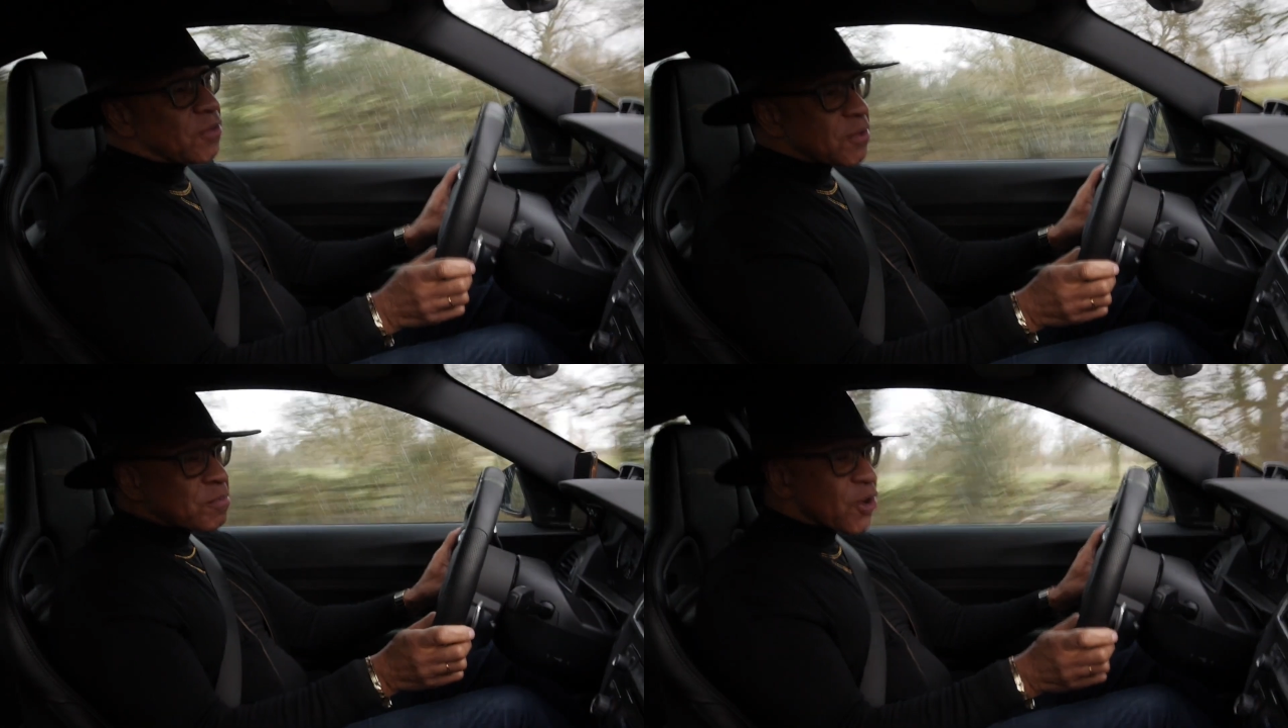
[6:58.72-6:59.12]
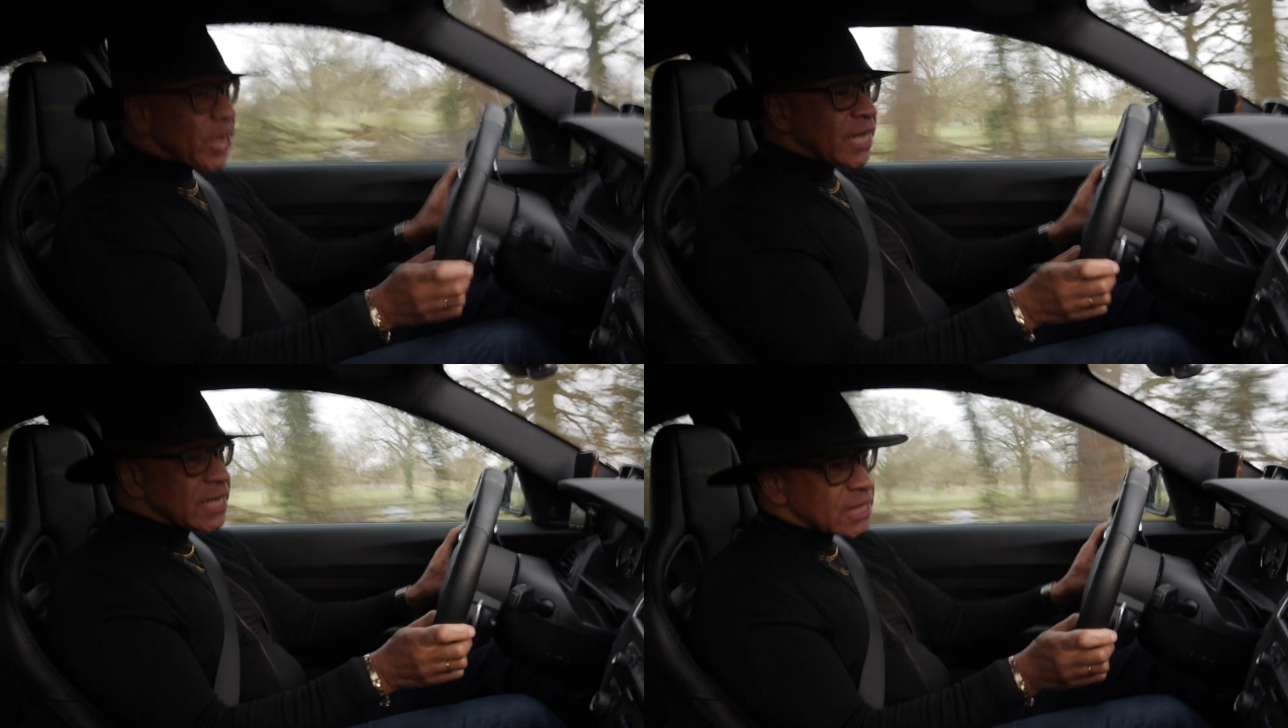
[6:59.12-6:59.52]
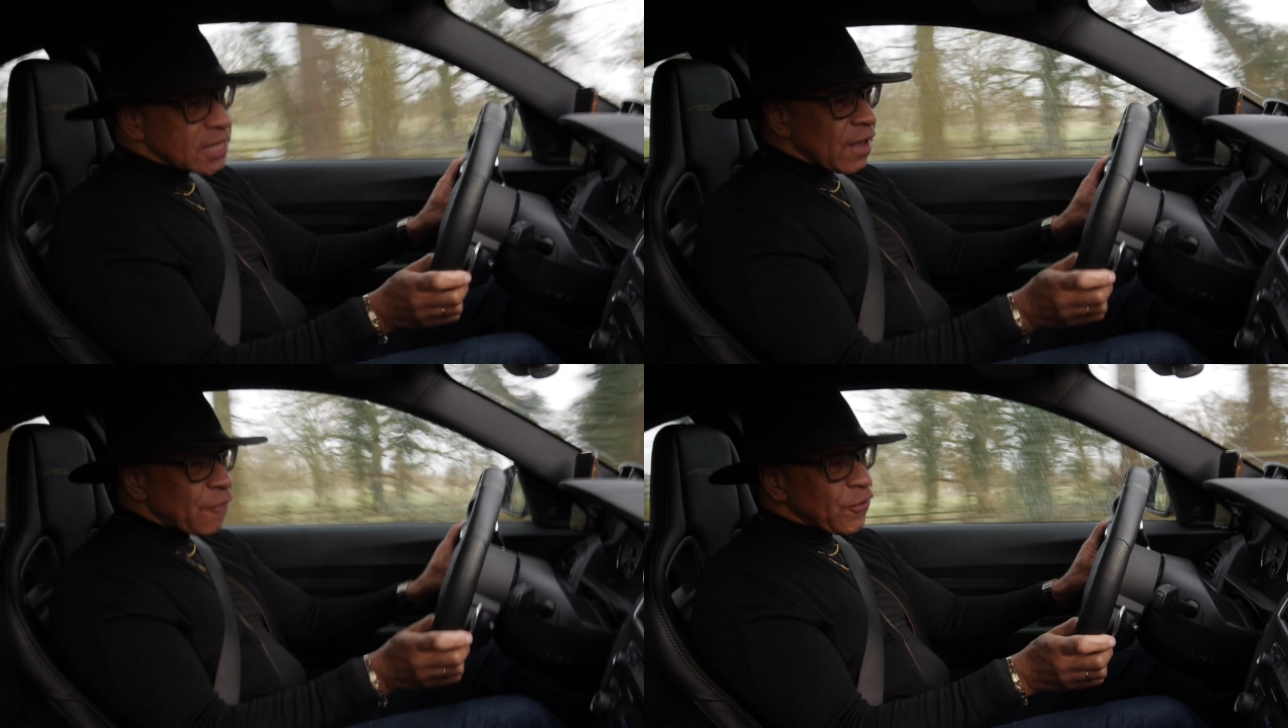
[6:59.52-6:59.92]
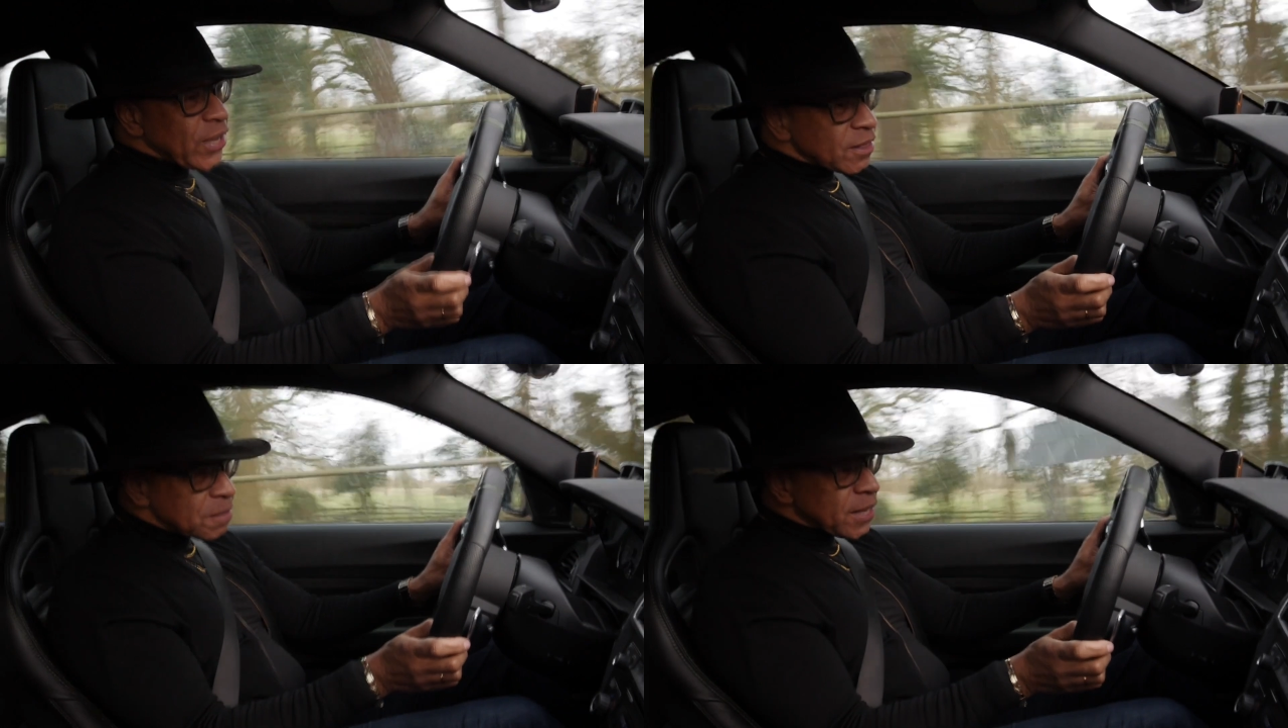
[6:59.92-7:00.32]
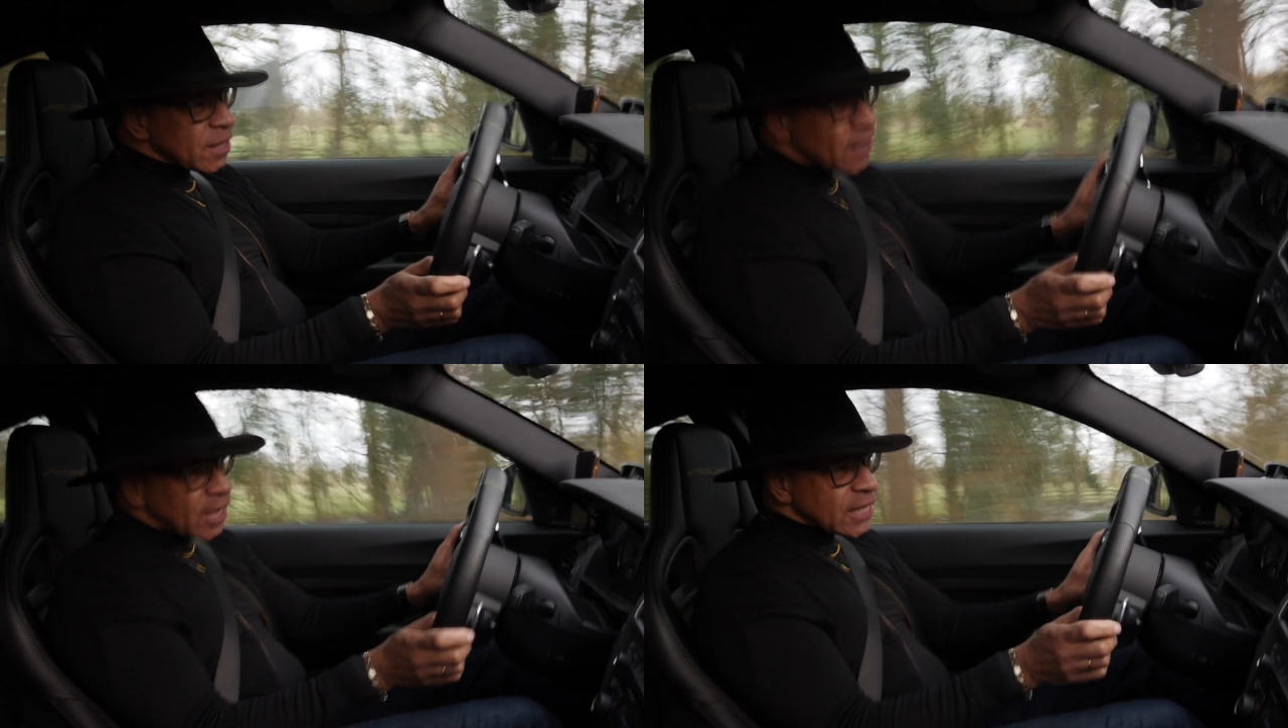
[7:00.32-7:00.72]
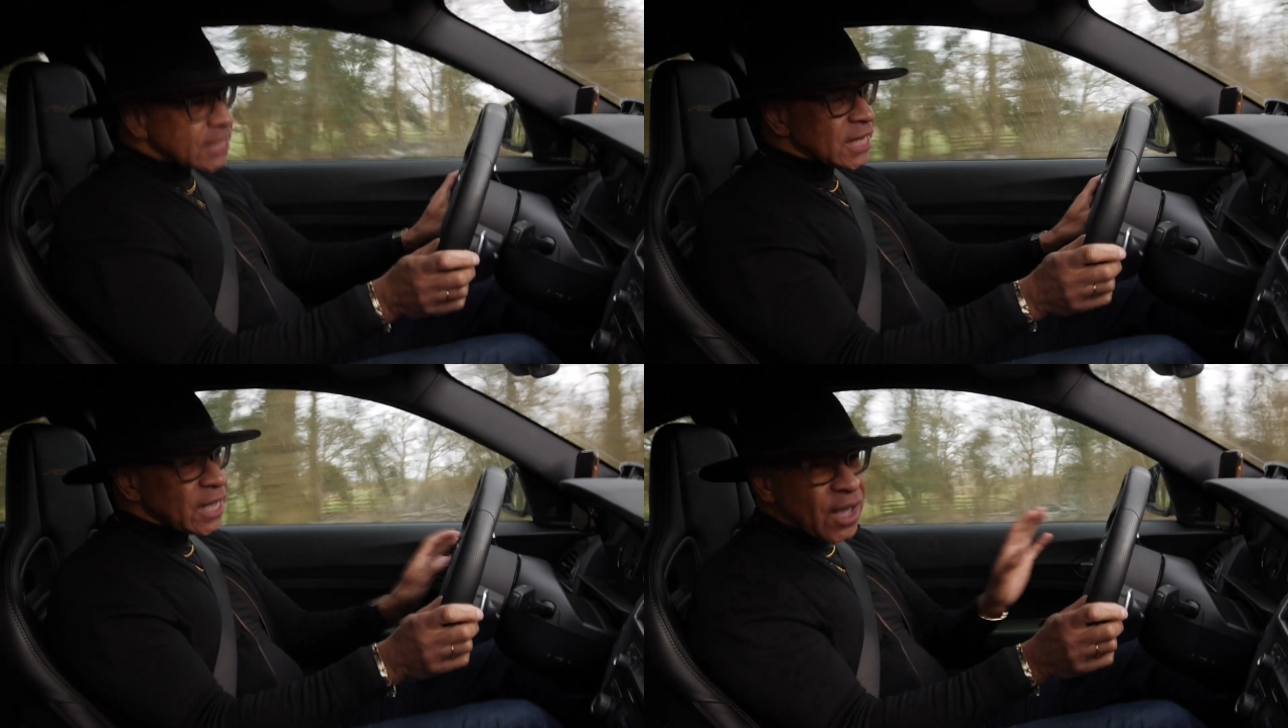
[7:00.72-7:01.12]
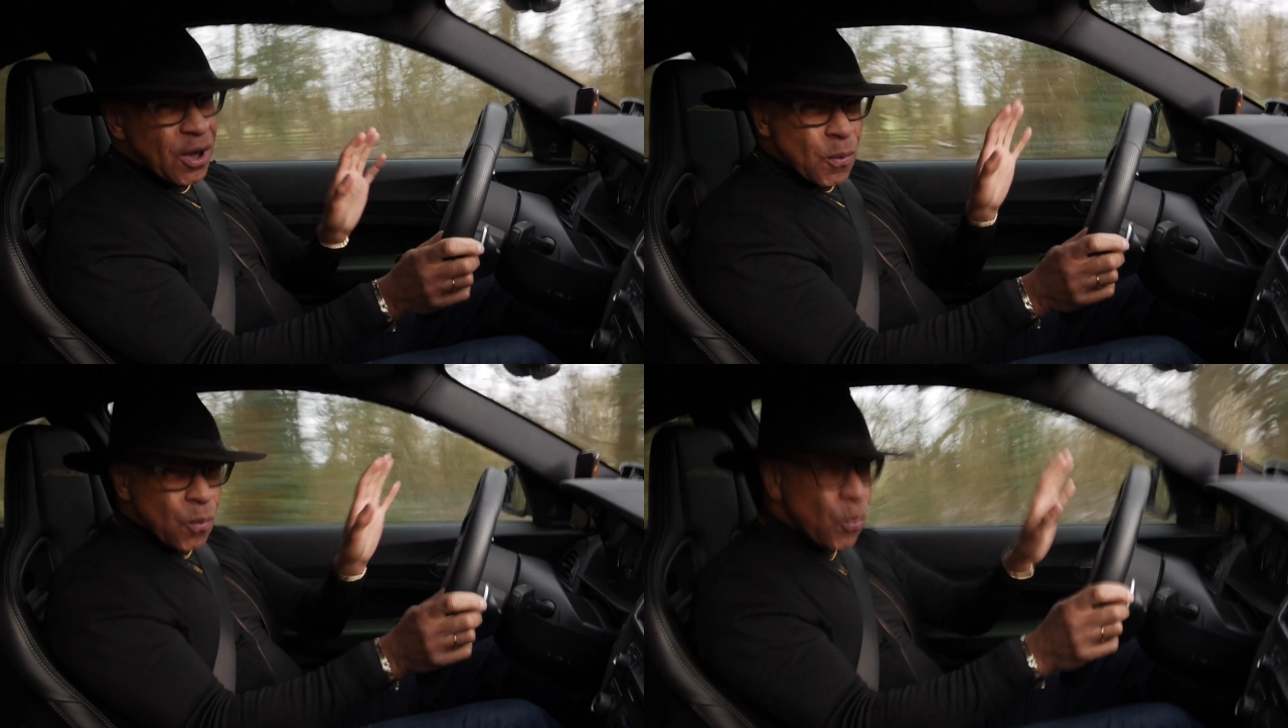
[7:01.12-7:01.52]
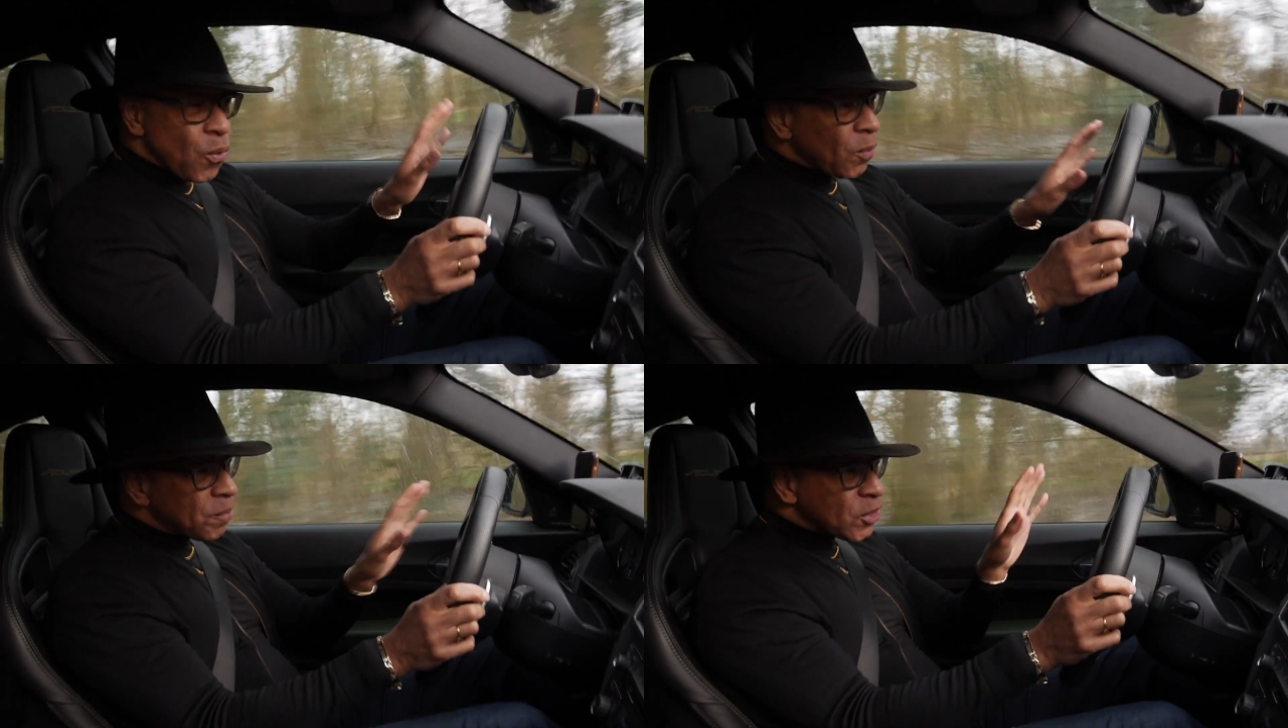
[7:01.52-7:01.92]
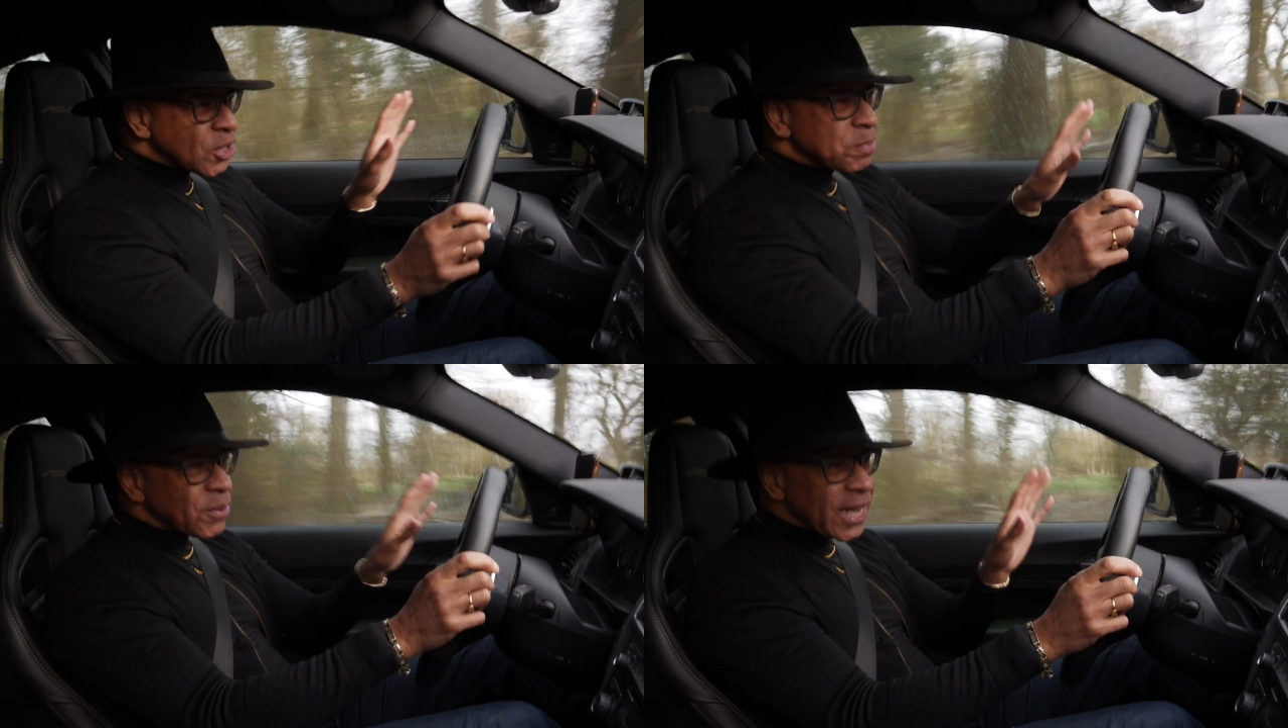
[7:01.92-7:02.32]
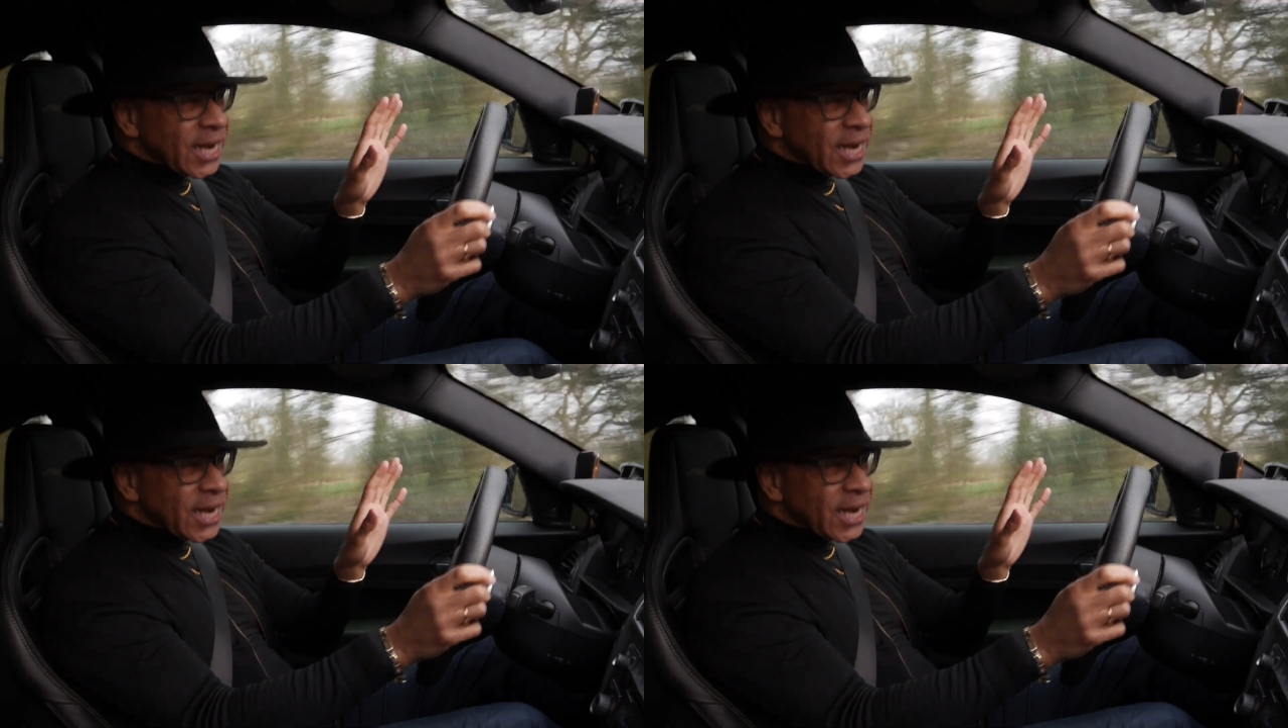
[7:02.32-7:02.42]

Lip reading: the brakes, feed them in nicely, just put that